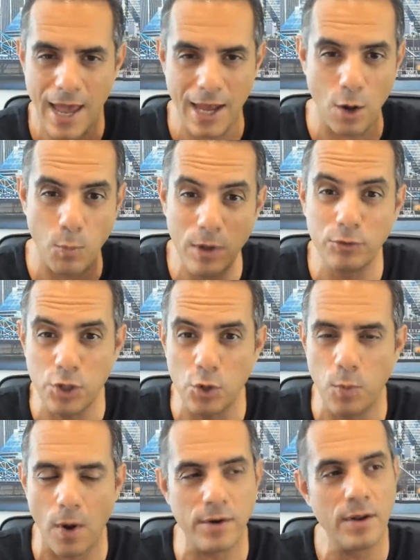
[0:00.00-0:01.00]
And I will
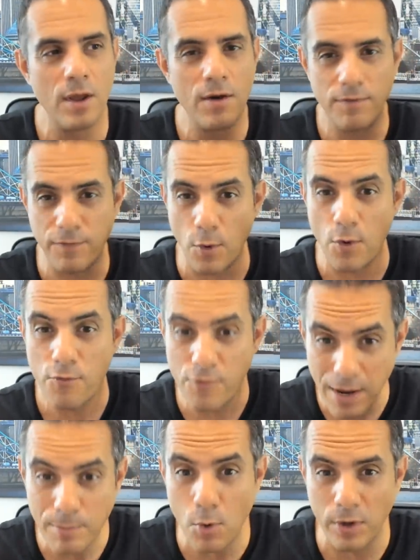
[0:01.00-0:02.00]
do one for
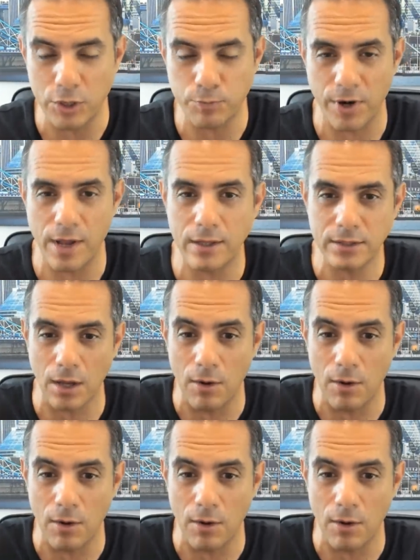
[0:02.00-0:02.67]
remortgage products.